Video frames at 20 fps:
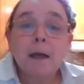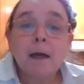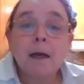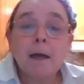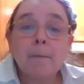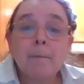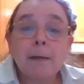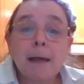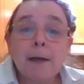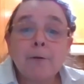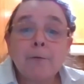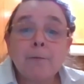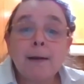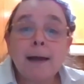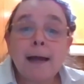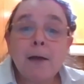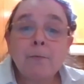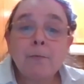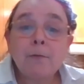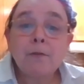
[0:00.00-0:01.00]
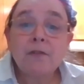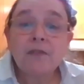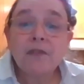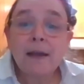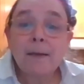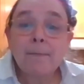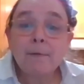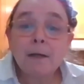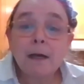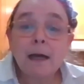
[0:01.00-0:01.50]
Um, at around the
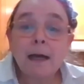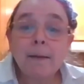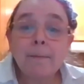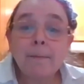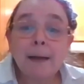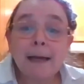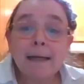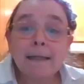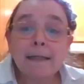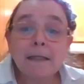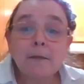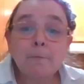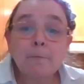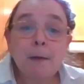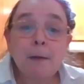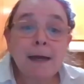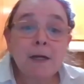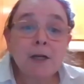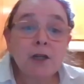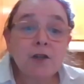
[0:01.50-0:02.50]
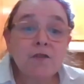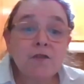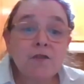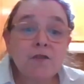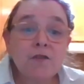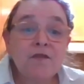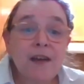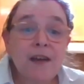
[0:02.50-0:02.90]
same time as Spanish